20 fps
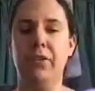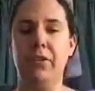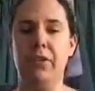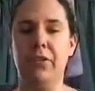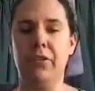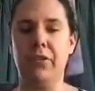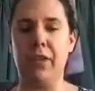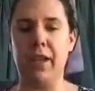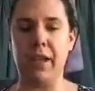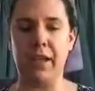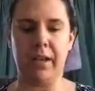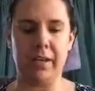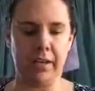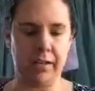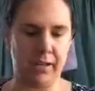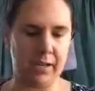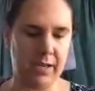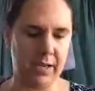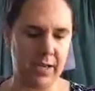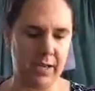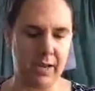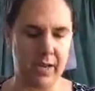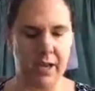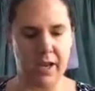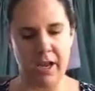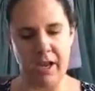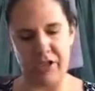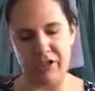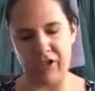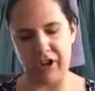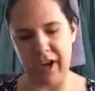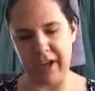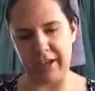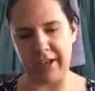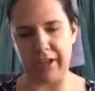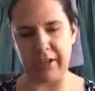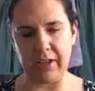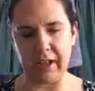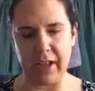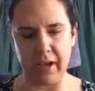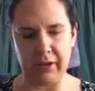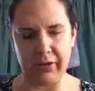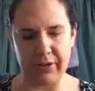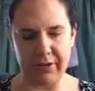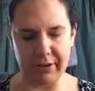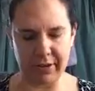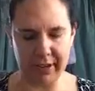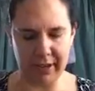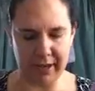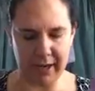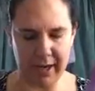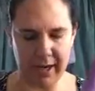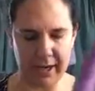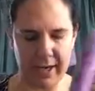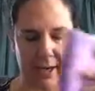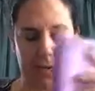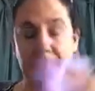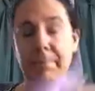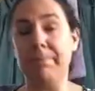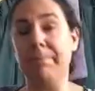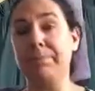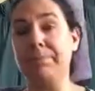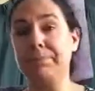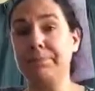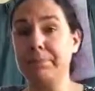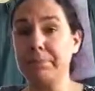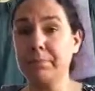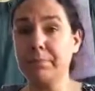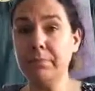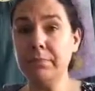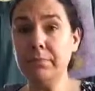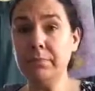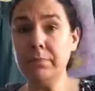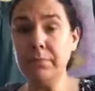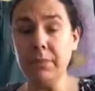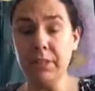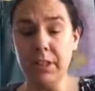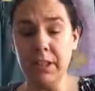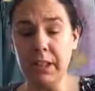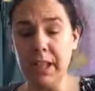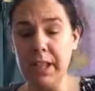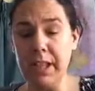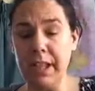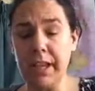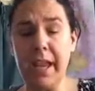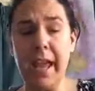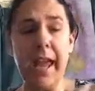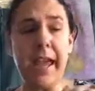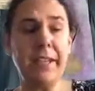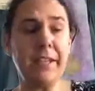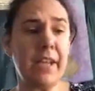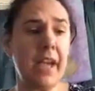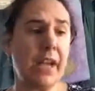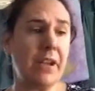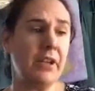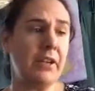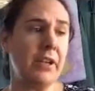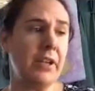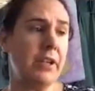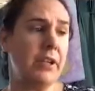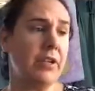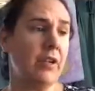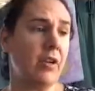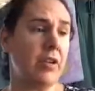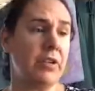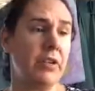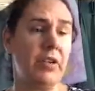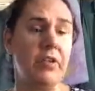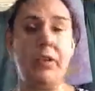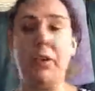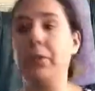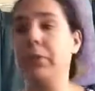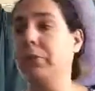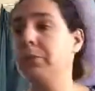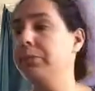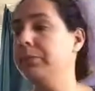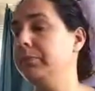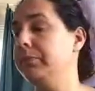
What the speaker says: learned that Enchanting Lair is a Canadian hand dyer in Ontario.